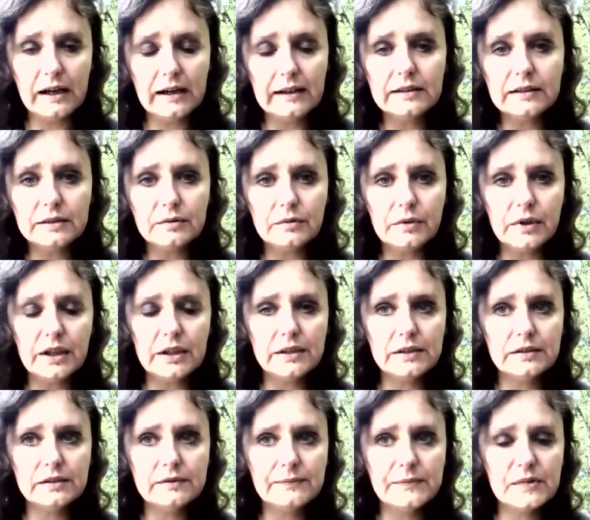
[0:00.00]

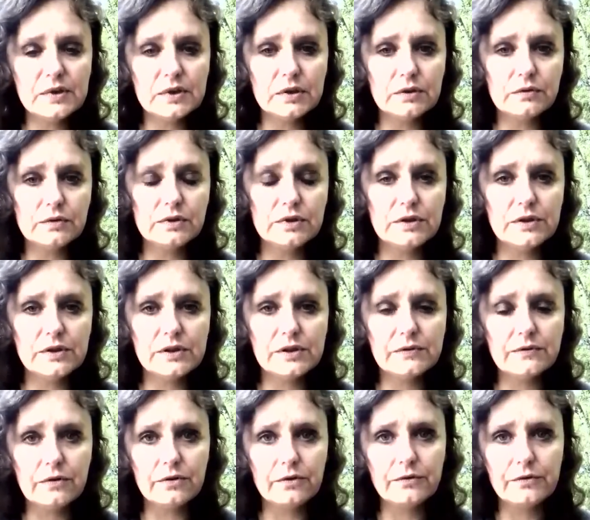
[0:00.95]
anyway. So this
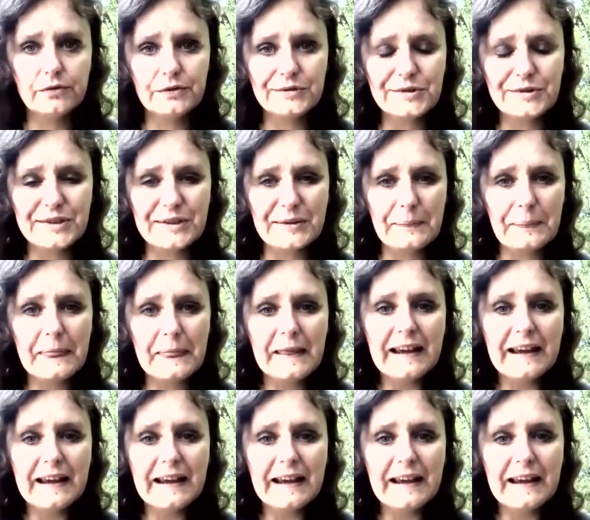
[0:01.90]
is for future.